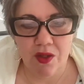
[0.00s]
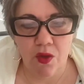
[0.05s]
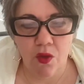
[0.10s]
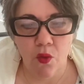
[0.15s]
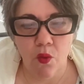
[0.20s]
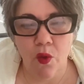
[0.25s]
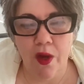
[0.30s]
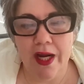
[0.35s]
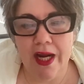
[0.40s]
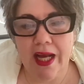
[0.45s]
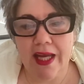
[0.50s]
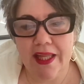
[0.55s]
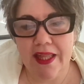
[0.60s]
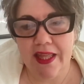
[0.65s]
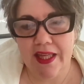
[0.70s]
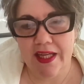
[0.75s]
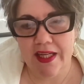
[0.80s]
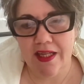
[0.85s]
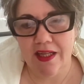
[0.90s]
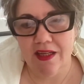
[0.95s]
when I
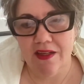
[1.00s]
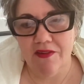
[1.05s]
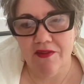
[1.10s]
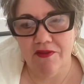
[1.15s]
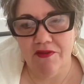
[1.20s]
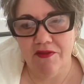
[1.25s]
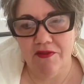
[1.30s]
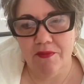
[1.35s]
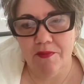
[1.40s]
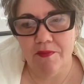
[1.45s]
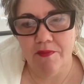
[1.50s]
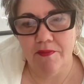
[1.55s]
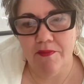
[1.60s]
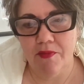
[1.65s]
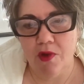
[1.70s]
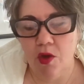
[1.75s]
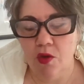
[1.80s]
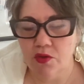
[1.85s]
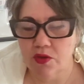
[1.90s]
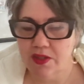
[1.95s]
think of,
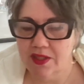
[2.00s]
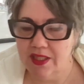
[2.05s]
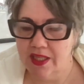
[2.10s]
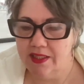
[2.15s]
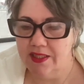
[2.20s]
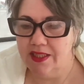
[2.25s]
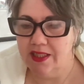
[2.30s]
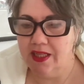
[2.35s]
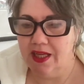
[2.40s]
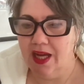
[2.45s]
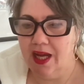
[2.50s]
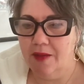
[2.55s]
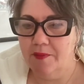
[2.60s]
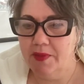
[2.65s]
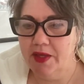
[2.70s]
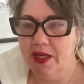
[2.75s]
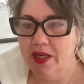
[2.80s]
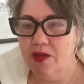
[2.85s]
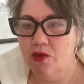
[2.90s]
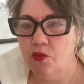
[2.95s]
oh, Stacy, I'm
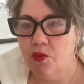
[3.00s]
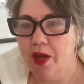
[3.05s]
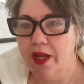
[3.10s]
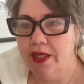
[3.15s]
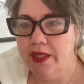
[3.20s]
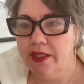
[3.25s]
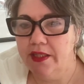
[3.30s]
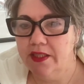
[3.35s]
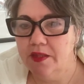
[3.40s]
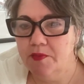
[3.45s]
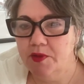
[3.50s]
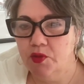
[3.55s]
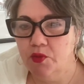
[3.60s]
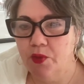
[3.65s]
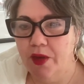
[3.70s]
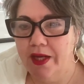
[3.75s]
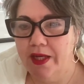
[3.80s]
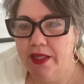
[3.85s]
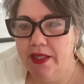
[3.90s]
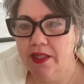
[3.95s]
getting ready to be
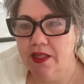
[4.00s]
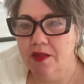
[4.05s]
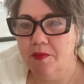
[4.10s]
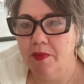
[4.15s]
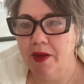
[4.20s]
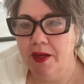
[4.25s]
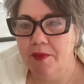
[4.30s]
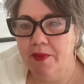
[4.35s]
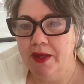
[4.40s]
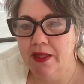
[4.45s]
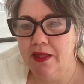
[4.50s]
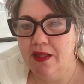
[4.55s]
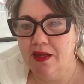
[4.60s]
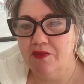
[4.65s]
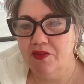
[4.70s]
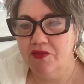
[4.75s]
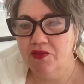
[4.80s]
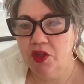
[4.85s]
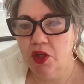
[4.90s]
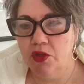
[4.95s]
ready to combine my
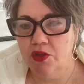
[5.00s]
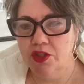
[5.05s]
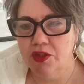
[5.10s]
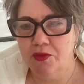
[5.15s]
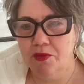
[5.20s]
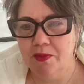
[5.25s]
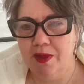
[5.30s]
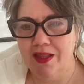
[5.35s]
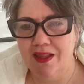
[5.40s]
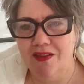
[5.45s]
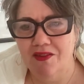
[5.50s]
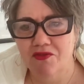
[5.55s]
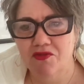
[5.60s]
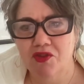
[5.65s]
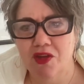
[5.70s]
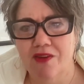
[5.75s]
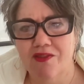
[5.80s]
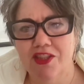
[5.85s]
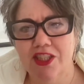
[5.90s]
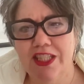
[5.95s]
love of coaching with my love of
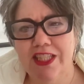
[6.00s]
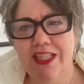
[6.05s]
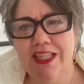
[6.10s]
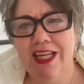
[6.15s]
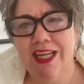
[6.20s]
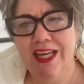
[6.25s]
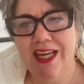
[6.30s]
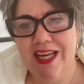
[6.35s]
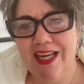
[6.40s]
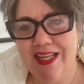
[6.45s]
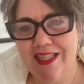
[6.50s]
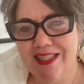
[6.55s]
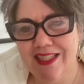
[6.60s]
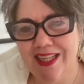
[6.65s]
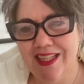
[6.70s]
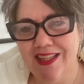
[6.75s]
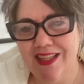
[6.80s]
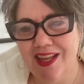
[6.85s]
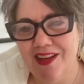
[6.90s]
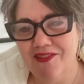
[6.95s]
travel. Yes,
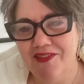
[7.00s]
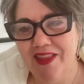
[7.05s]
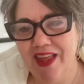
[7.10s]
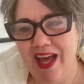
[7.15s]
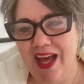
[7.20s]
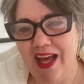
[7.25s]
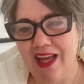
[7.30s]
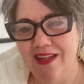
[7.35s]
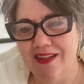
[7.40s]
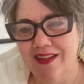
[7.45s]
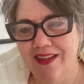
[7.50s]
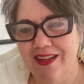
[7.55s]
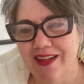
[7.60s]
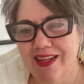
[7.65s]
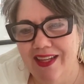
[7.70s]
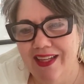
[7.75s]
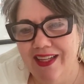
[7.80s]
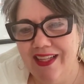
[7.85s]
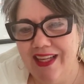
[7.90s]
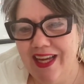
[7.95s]
I love that.
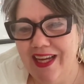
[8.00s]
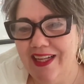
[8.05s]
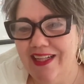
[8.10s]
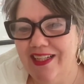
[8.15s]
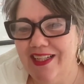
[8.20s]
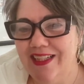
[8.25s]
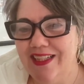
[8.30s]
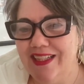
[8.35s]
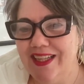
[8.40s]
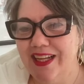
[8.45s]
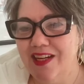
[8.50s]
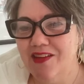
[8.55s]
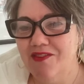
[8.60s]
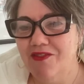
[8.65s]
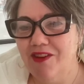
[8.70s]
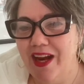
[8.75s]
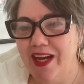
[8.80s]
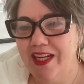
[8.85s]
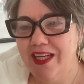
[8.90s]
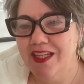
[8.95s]
Katie, getting
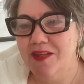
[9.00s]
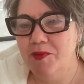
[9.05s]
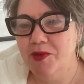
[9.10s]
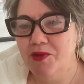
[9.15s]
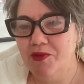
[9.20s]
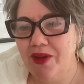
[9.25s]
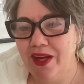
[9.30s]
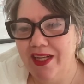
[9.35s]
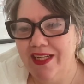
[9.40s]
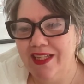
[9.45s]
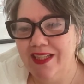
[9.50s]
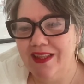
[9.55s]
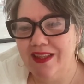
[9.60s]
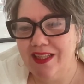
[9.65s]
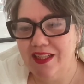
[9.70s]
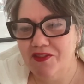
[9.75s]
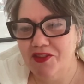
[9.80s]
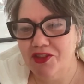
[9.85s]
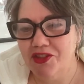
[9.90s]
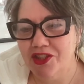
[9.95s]
ready to be ready to
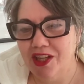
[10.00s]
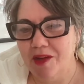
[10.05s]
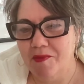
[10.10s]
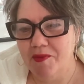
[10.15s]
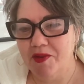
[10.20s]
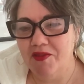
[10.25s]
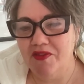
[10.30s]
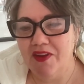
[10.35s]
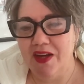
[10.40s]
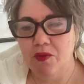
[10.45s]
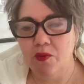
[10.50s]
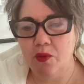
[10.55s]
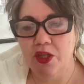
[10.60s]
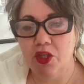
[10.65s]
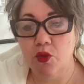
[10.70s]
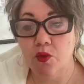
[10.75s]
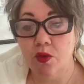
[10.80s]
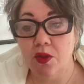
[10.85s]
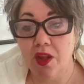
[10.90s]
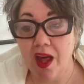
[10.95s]
leave your job and find
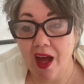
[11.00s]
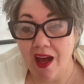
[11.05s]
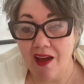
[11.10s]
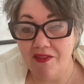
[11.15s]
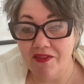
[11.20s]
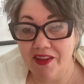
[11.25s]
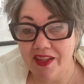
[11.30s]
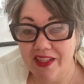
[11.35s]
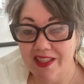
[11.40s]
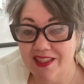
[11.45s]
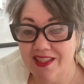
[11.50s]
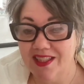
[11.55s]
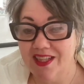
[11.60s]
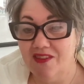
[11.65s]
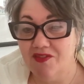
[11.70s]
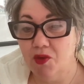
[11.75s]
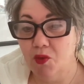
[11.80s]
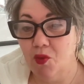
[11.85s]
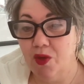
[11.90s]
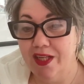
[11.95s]
one you love and
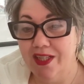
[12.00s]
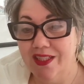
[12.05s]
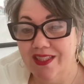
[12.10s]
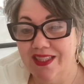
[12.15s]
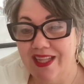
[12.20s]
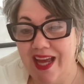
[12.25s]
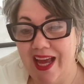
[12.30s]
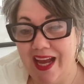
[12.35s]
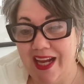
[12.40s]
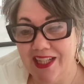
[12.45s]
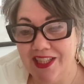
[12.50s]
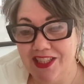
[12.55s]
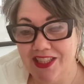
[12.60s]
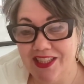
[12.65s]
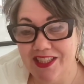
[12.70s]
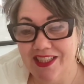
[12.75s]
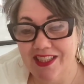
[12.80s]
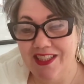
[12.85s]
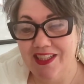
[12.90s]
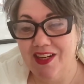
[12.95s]
discover what it is
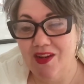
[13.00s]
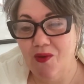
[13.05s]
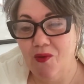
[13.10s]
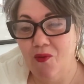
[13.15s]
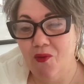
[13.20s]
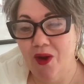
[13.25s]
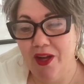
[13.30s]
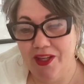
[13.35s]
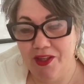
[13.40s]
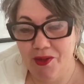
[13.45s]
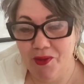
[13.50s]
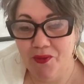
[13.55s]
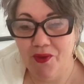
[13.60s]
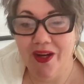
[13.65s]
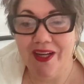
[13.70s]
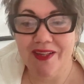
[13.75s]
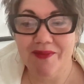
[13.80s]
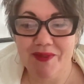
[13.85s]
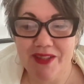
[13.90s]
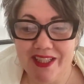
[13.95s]
actually what you
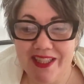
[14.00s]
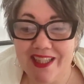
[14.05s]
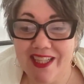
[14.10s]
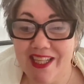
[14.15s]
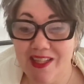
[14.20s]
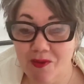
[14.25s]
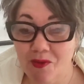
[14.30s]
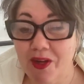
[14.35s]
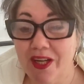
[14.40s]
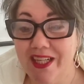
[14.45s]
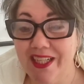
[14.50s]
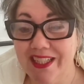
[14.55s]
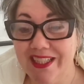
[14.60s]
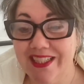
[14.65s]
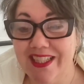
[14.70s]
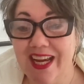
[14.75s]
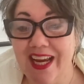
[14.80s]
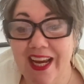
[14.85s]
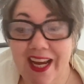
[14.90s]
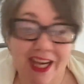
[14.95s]
want to be, what it
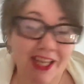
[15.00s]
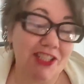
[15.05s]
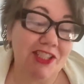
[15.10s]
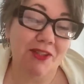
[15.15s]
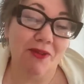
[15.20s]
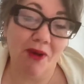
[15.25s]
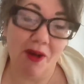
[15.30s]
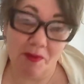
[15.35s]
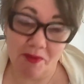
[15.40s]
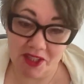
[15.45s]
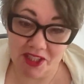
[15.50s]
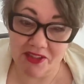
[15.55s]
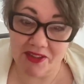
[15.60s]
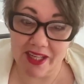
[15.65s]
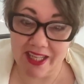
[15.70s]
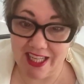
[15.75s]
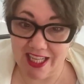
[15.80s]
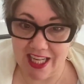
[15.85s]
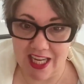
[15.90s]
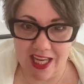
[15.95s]
is I actually want to be
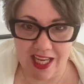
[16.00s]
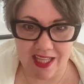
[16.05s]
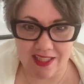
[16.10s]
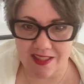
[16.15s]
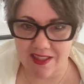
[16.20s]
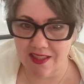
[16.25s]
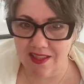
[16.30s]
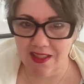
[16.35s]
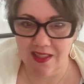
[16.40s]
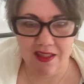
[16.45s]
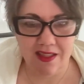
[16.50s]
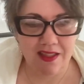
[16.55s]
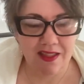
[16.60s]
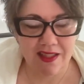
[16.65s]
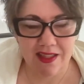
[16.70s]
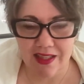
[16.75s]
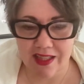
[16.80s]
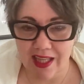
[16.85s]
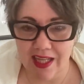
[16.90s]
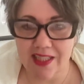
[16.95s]
doing. Yes,
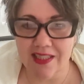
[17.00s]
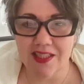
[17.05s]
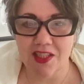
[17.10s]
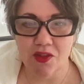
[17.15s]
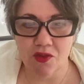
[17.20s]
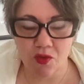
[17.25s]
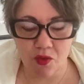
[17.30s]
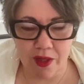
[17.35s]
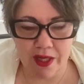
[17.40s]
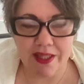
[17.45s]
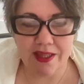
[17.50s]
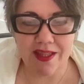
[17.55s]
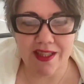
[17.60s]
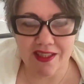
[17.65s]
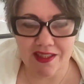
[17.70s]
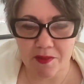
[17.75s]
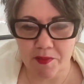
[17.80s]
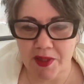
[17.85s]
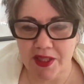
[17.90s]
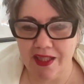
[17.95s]
that is a great
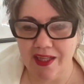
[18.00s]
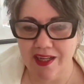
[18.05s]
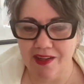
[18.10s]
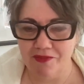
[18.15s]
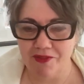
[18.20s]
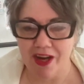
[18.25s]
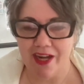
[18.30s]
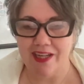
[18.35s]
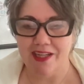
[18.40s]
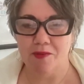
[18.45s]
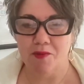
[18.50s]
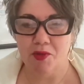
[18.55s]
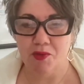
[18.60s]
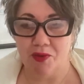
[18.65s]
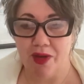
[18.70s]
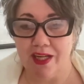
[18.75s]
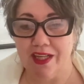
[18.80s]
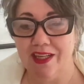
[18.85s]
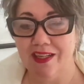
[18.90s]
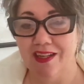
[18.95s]
thing to be getting ready to be
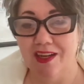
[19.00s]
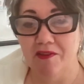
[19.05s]
ready. And